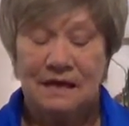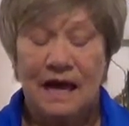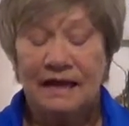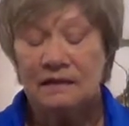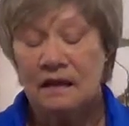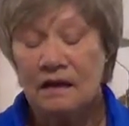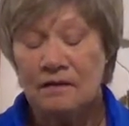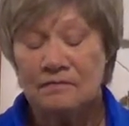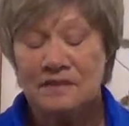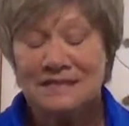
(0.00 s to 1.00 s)
I
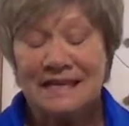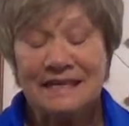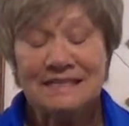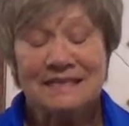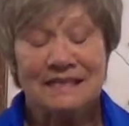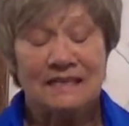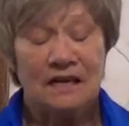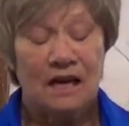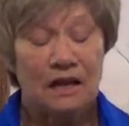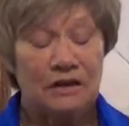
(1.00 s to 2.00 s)
love the dainty
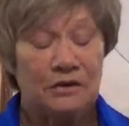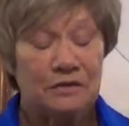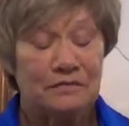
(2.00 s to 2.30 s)
colored